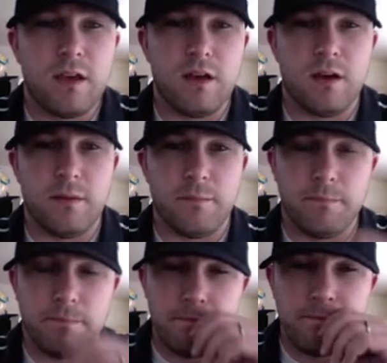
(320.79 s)
I
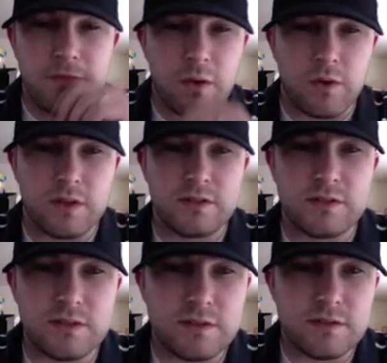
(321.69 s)
want it
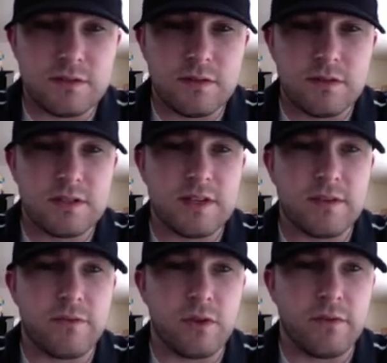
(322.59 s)
to take
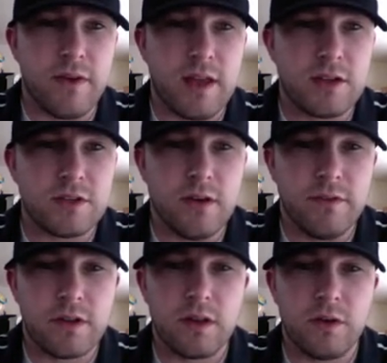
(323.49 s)
full advantage of the
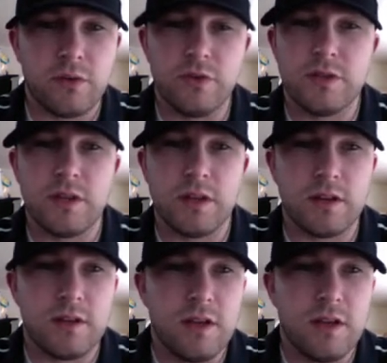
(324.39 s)
clone utility.